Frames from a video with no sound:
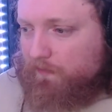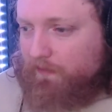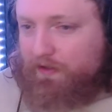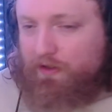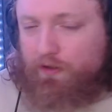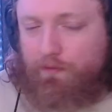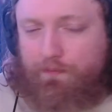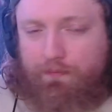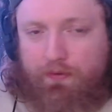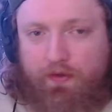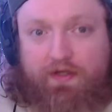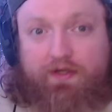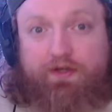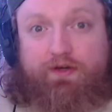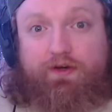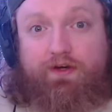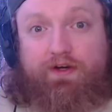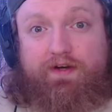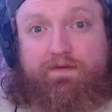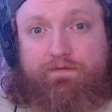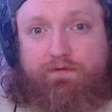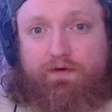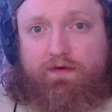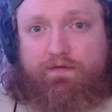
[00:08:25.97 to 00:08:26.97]
when you put
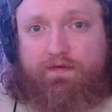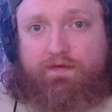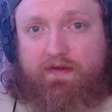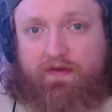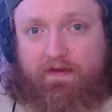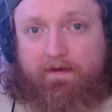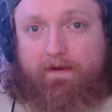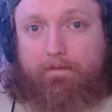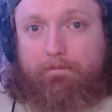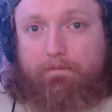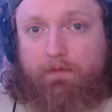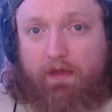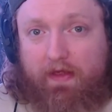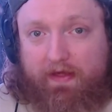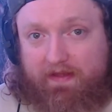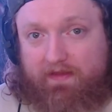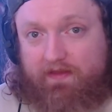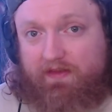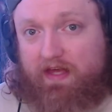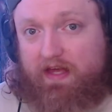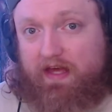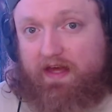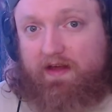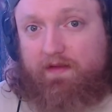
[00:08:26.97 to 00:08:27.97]
good in front of it,
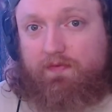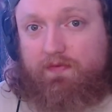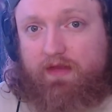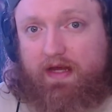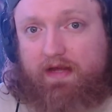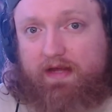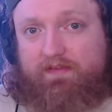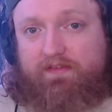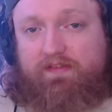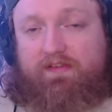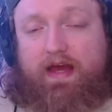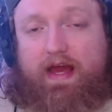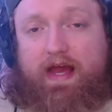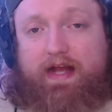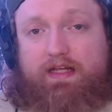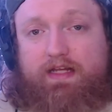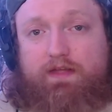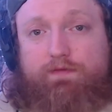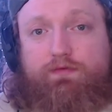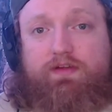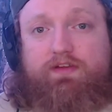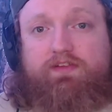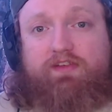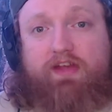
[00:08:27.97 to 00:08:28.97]
like they that's
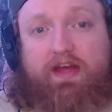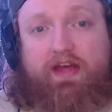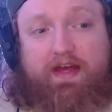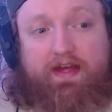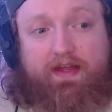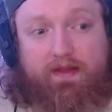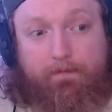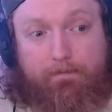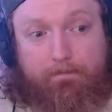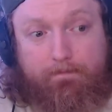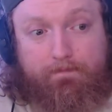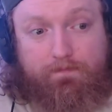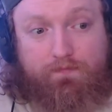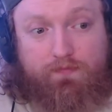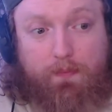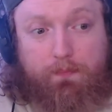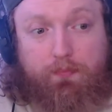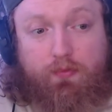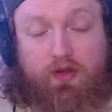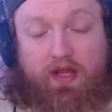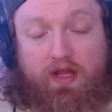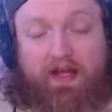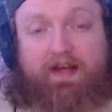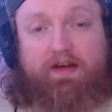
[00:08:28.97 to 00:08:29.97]
actively saying
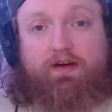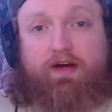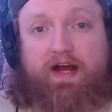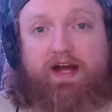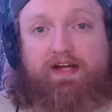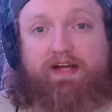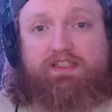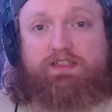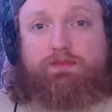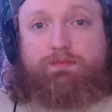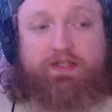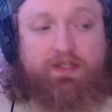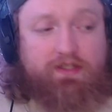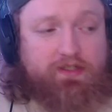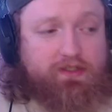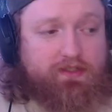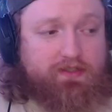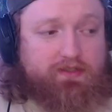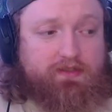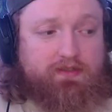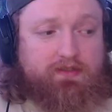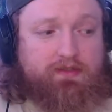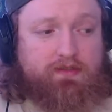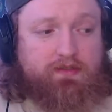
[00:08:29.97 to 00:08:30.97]
the player has to be
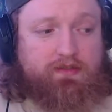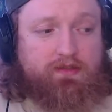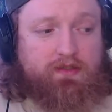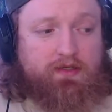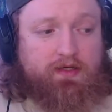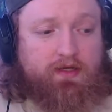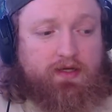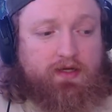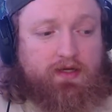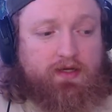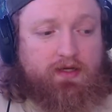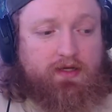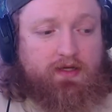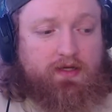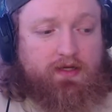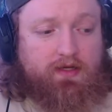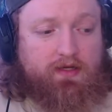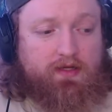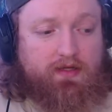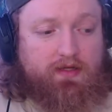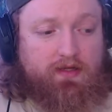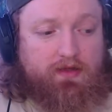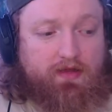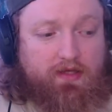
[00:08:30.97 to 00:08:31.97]
good.
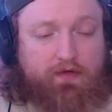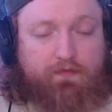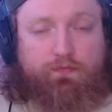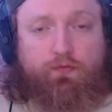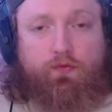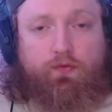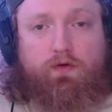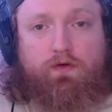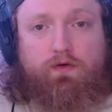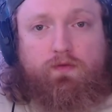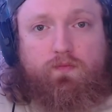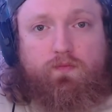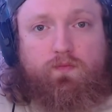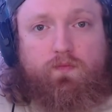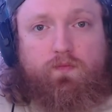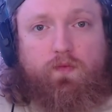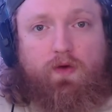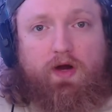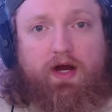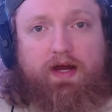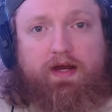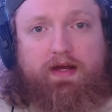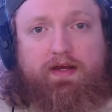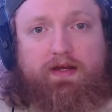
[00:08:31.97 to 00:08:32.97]
Therefore,
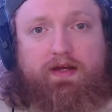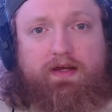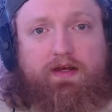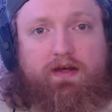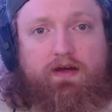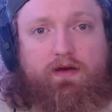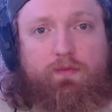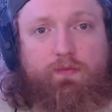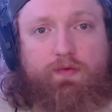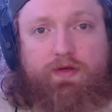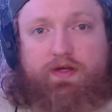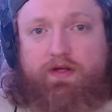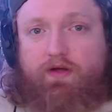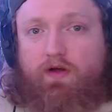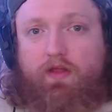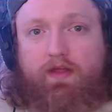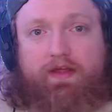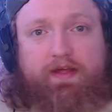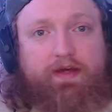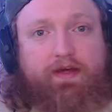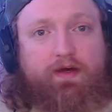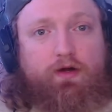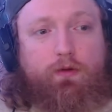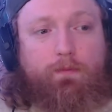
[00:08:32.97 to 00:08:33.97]
why are we
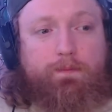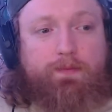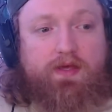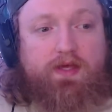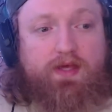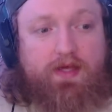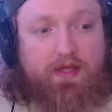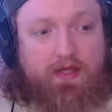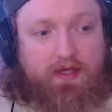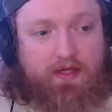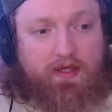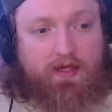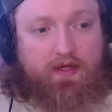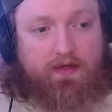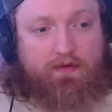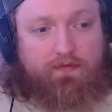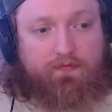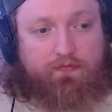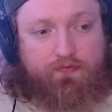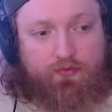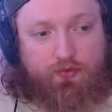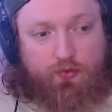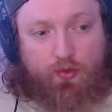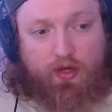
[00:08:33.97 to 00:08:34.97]
calling it OP
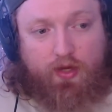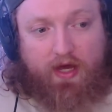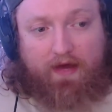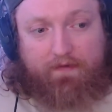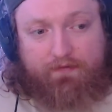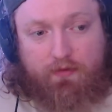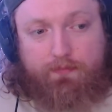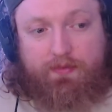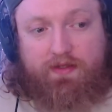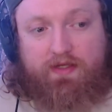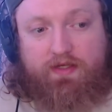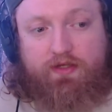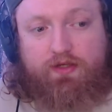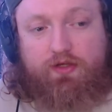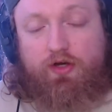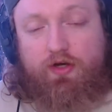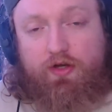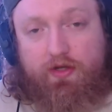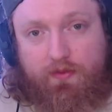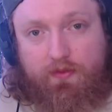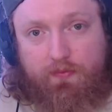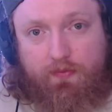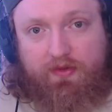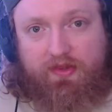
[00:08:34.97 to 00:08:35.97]
if you have to be
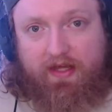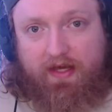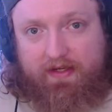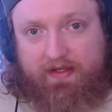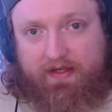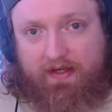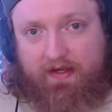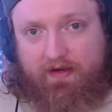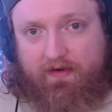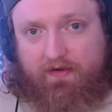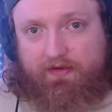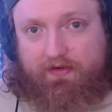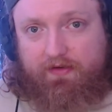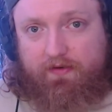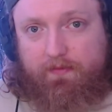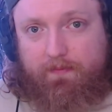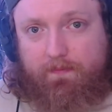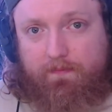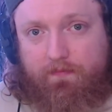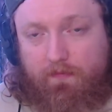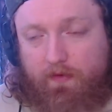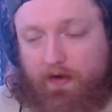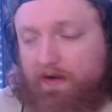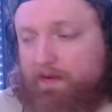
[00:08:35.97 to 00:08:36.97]
good with that
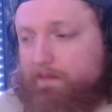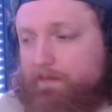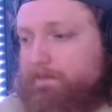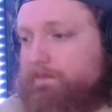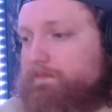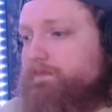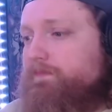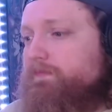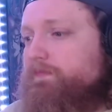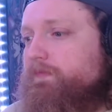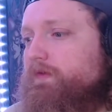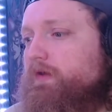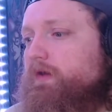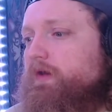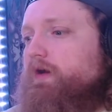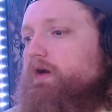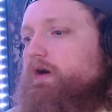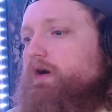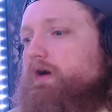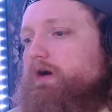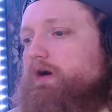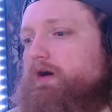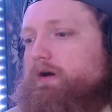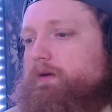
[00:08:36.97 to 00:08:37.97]
character, right?
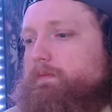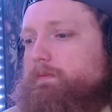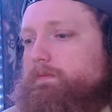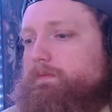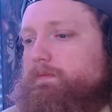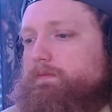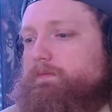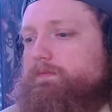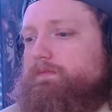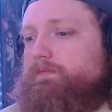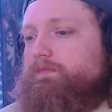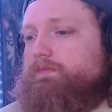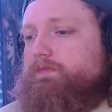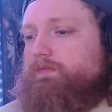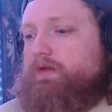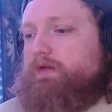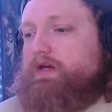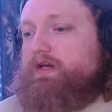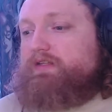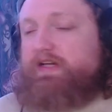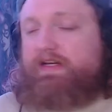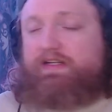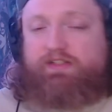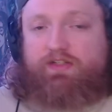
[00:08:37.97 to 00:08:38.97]
Um,
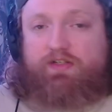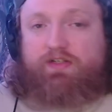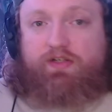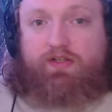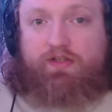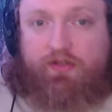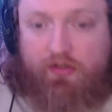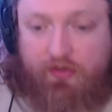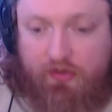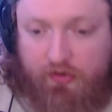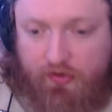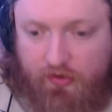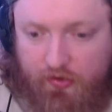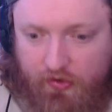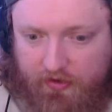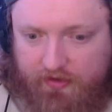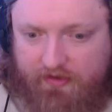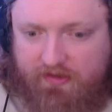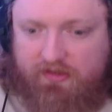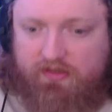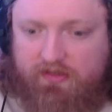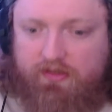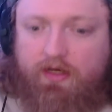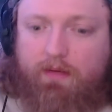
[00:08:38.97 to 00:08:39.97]
it takes a
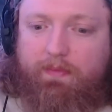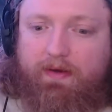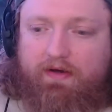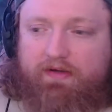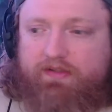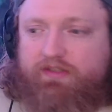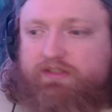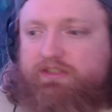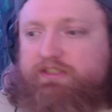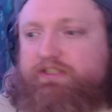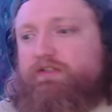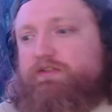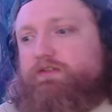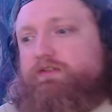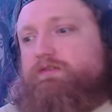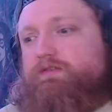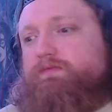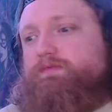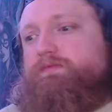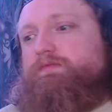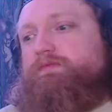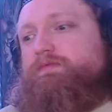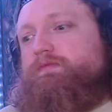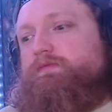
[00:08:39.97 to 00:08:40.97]
good amount of
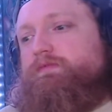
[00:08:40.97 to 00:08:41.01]
skill